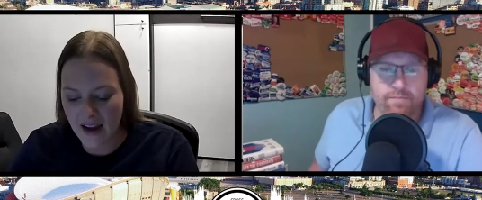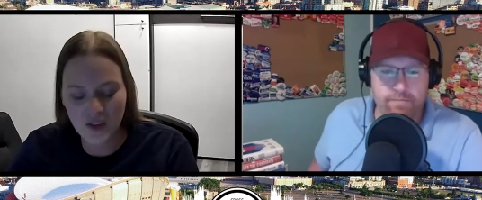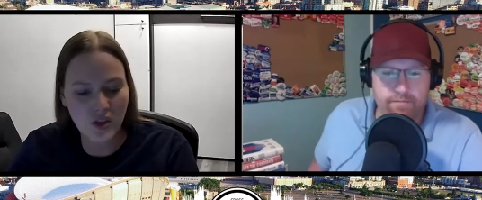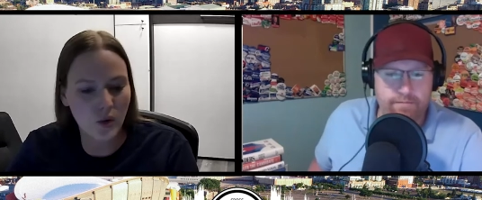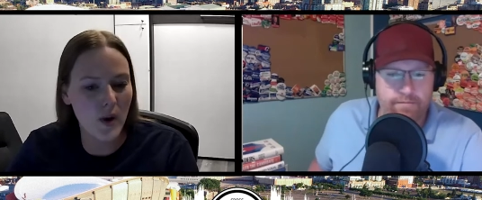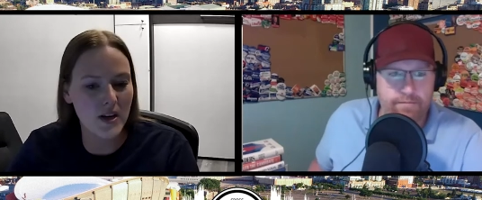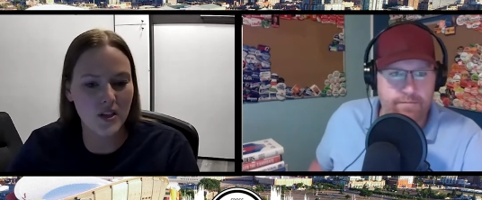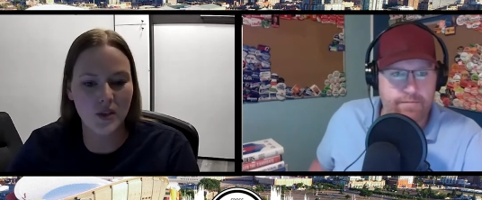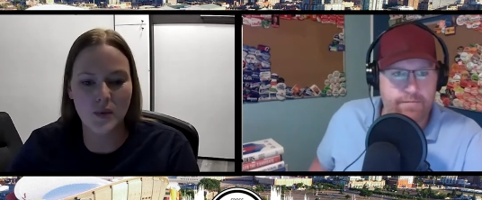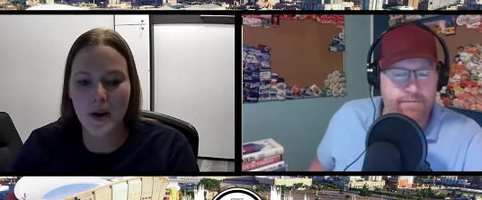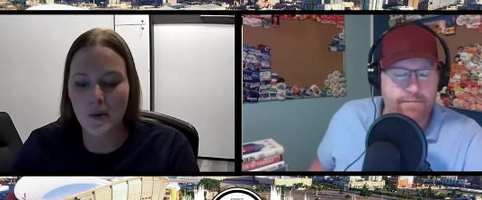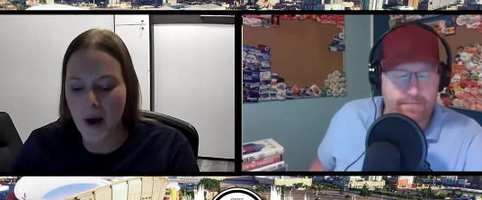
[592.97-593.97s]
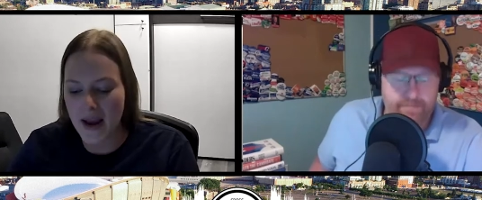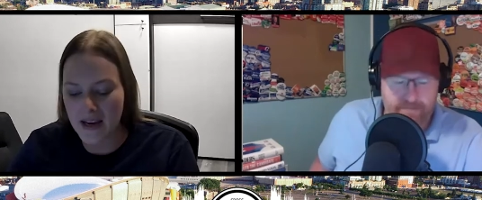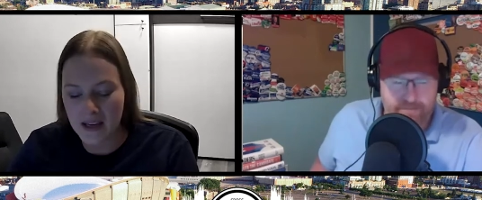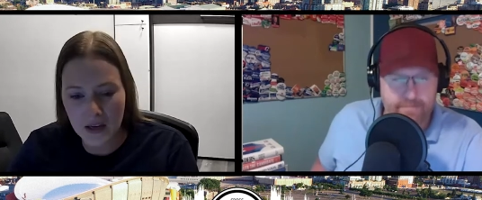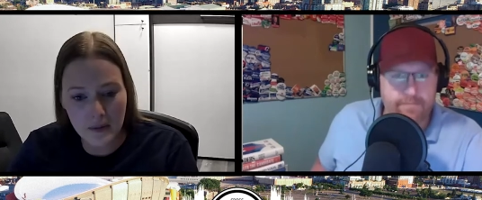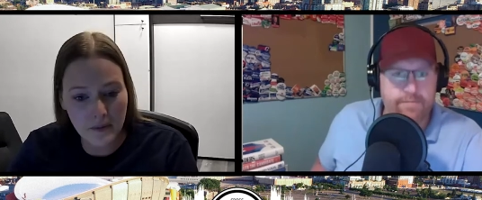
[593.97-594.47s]
Speaker 1: answer questions right away,
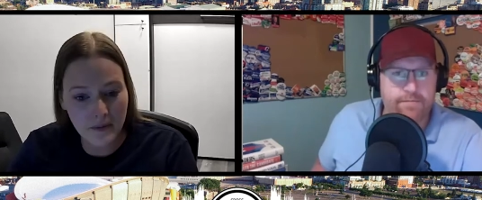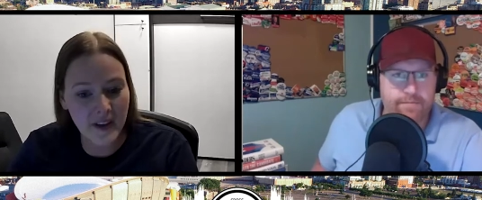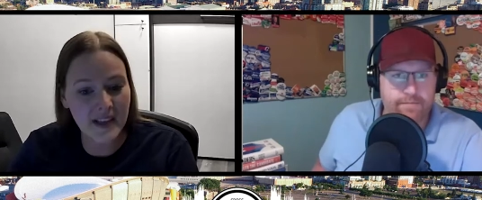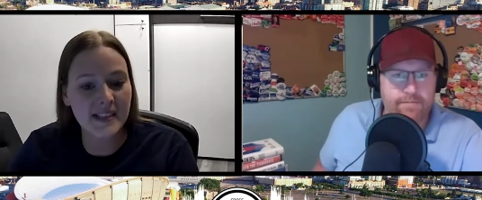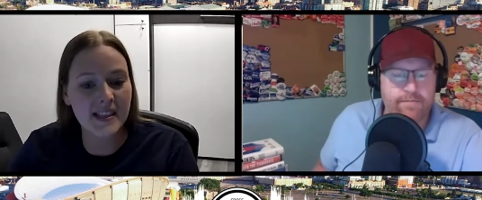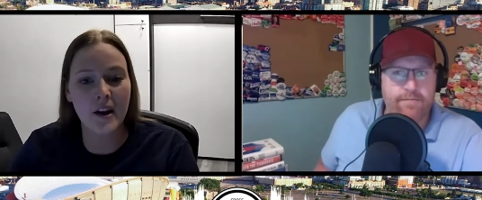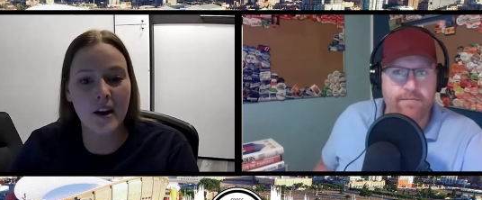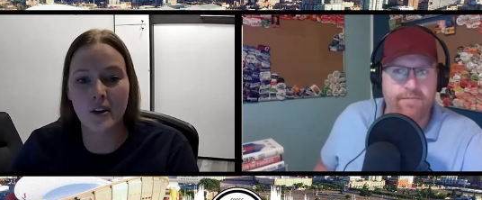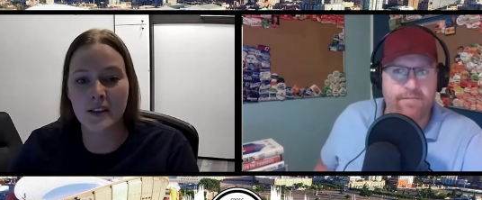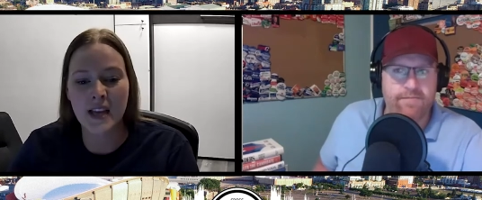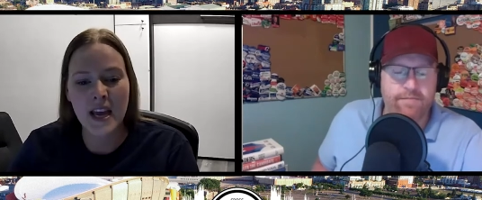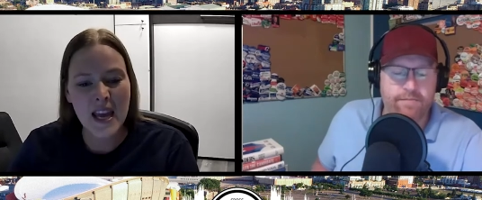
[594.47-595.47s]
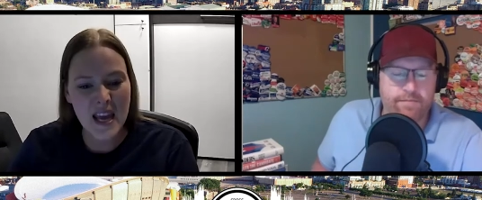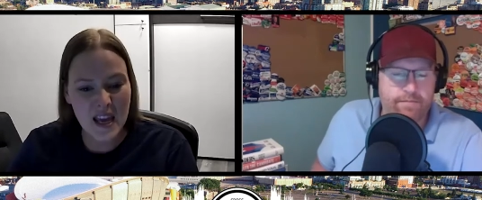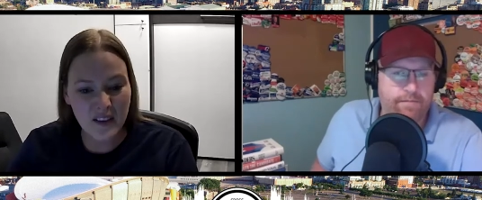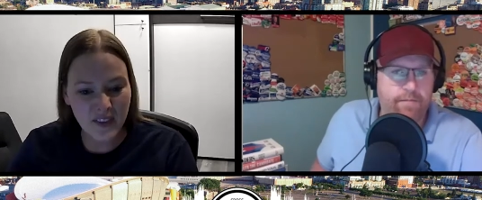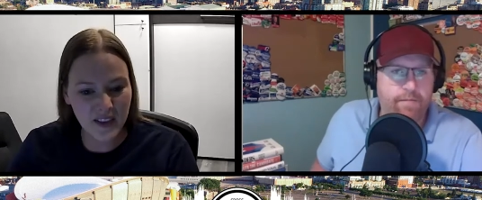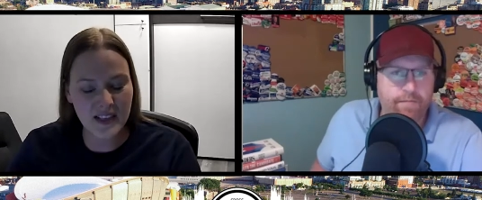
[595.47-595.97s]
fix errors.
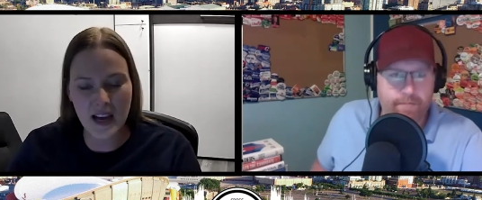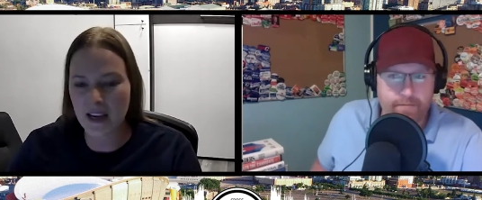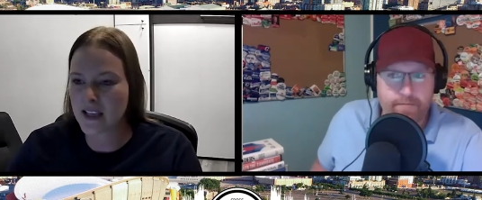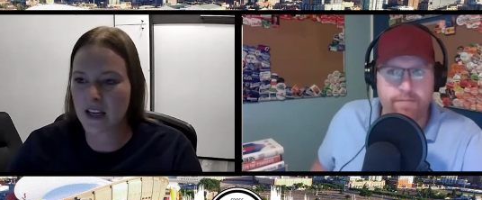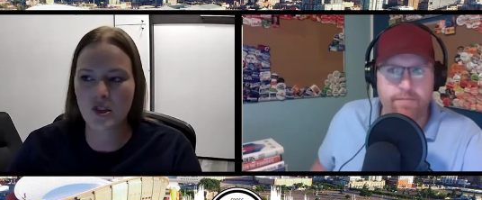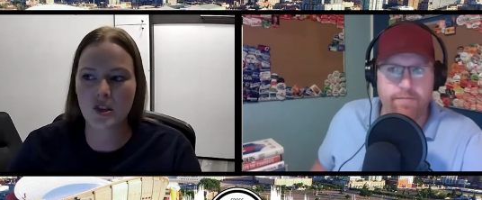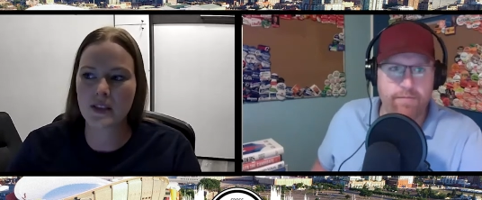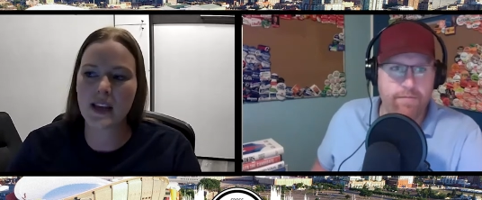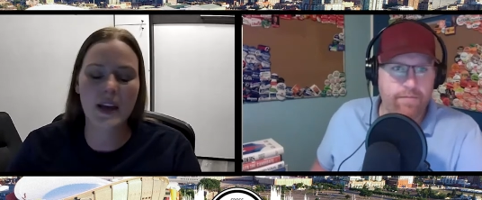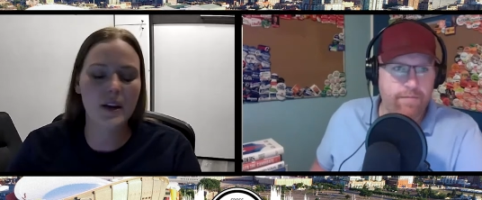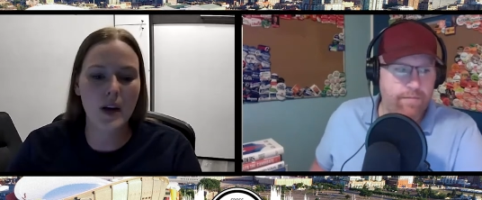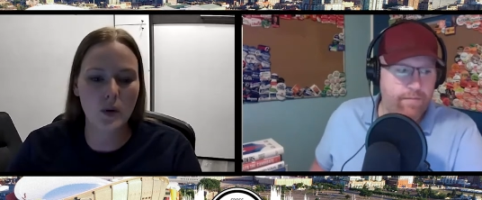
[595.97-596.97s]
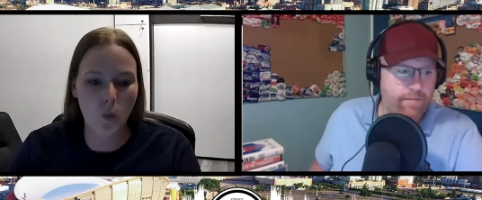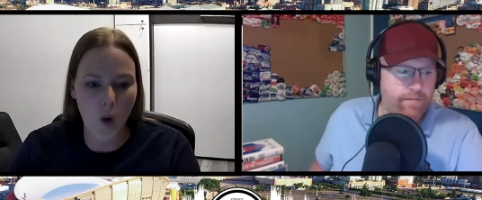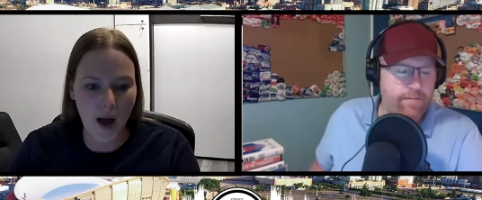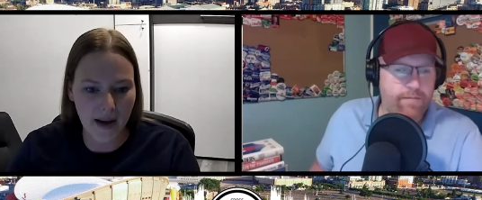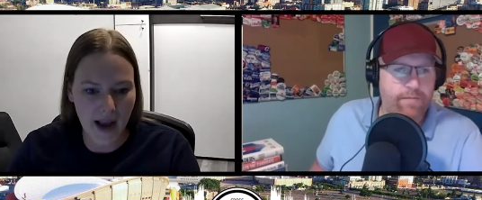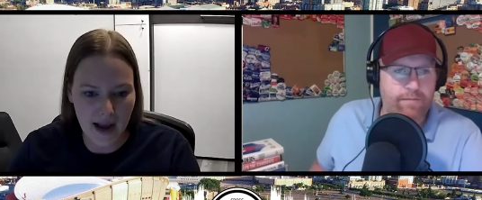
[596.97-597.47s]
If a, a teacher, same grade
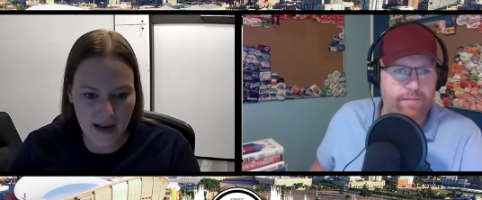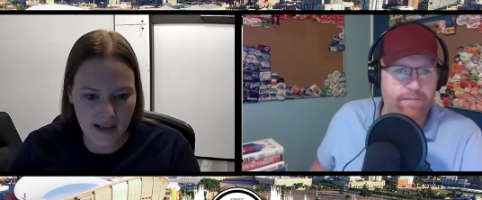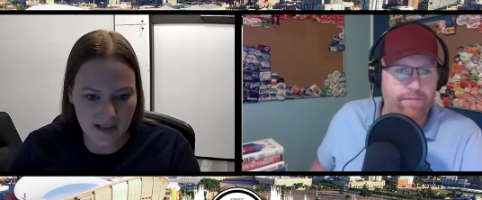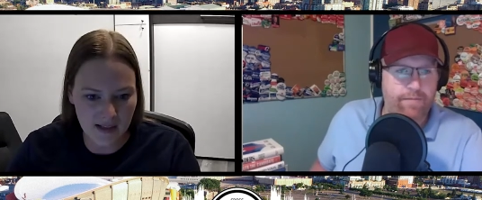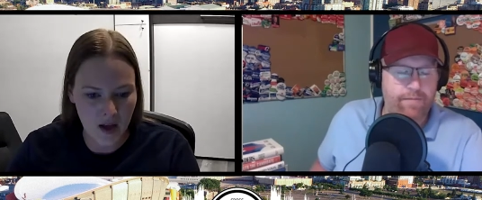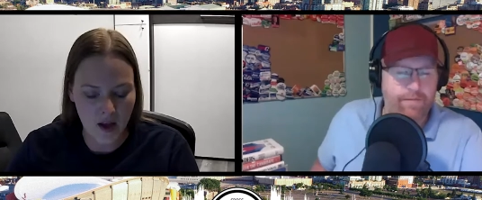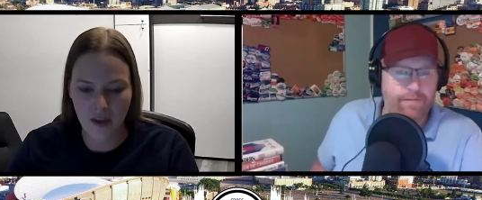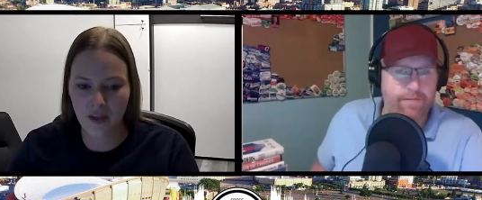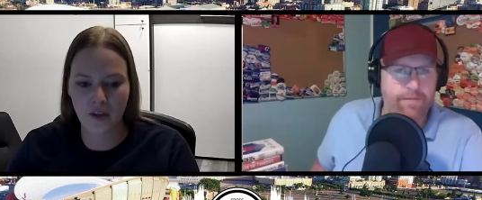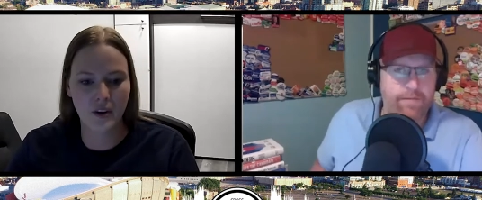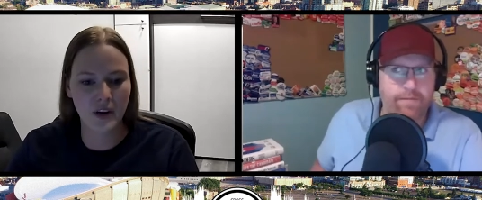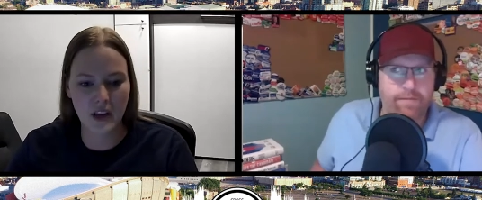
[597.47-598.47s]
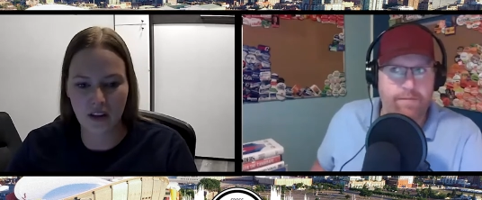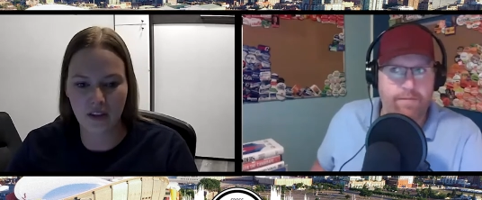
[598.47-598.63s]
one, has thirty,